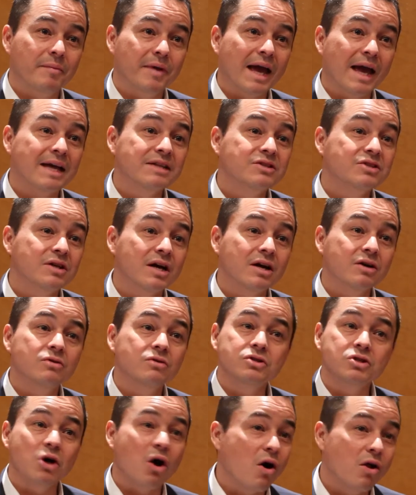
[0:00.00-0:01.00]
Aunts and
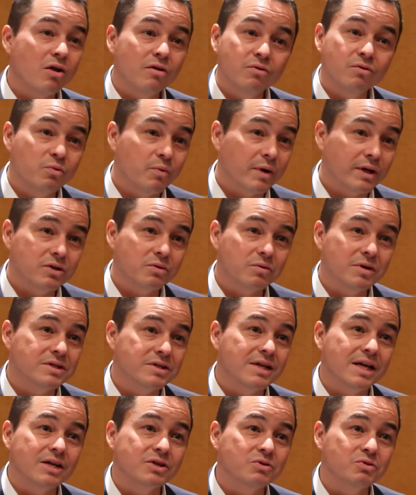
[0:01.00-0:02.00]
uncles, all of whom went to
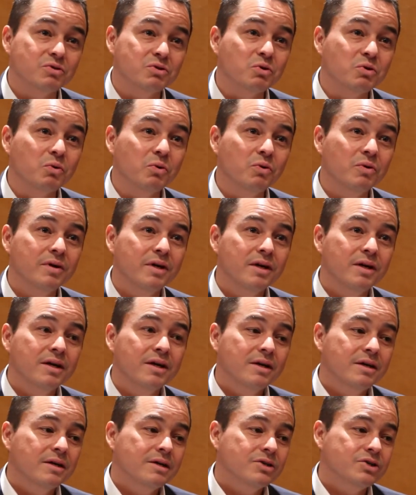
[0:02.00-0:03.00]
residential school,
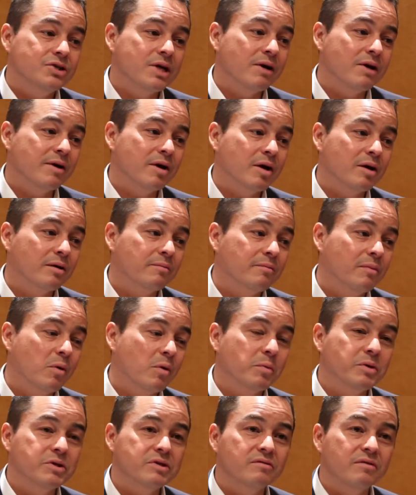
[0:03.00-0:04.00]
sharing
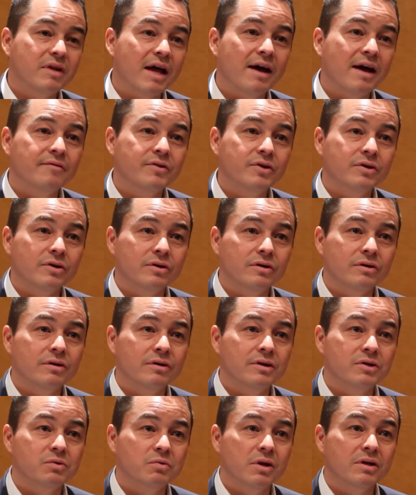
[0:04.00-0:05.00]
moments of
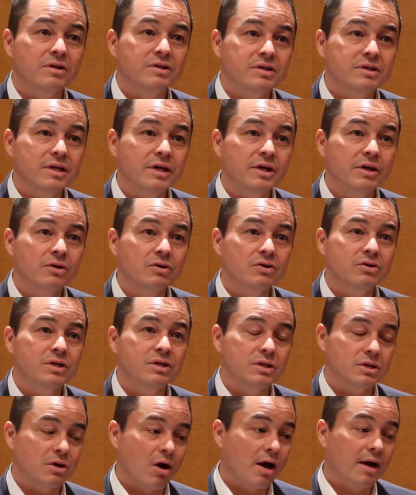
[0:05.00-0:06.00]
laughter as well as tears
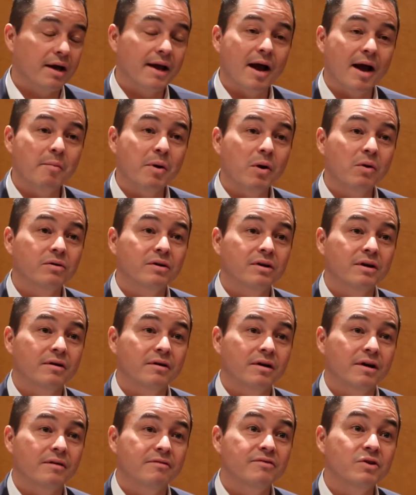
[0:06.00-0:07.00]
and talking about
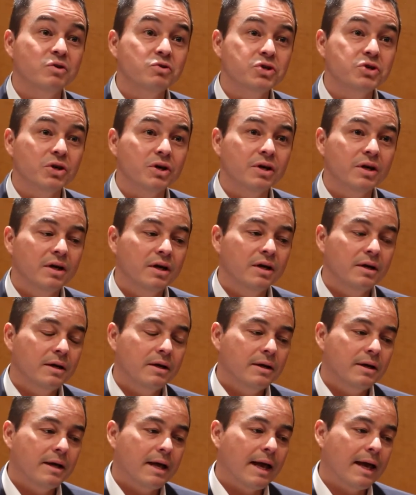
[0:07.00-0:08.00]
a future.
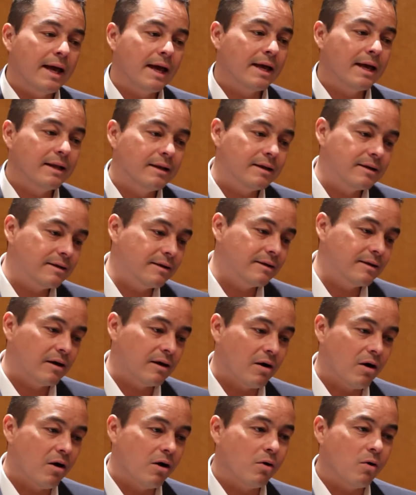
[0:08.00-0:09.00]
And
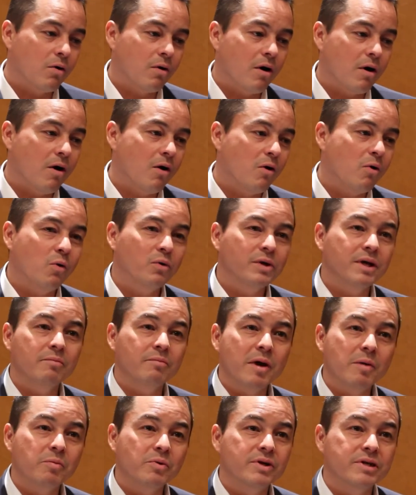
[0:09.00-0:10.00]
all
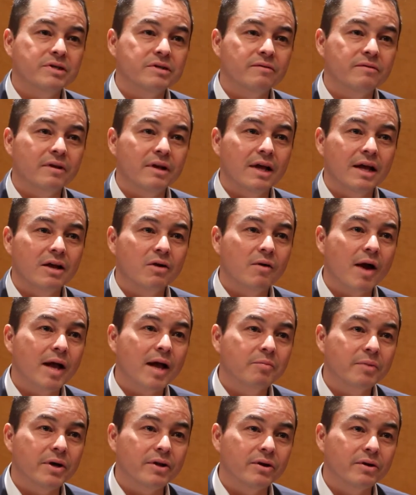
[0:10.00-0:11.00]
holding memories of a late
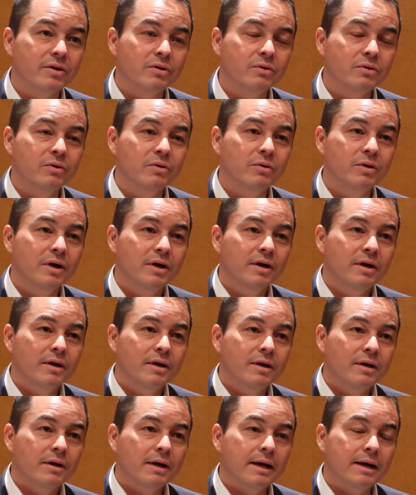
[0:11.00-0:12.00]
grandmother who
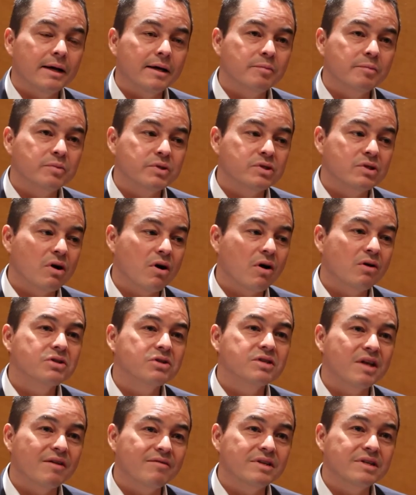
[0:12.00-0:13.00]
saw all
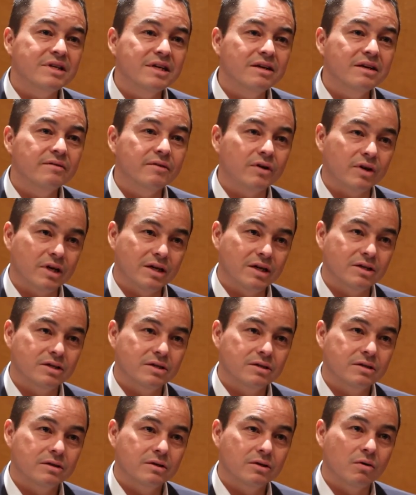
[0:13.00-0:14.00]
17 of her
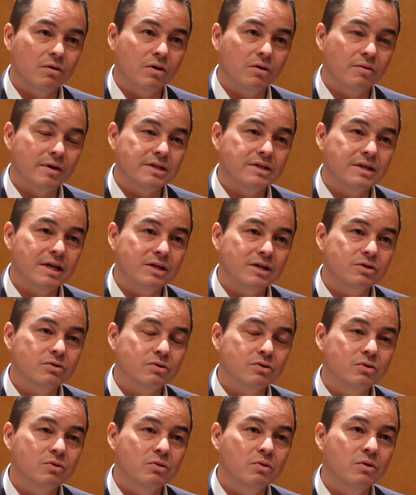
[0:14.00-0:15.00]
kids go to
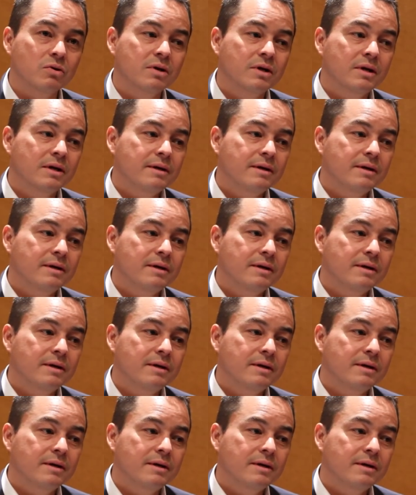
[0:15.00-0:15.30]
residential school.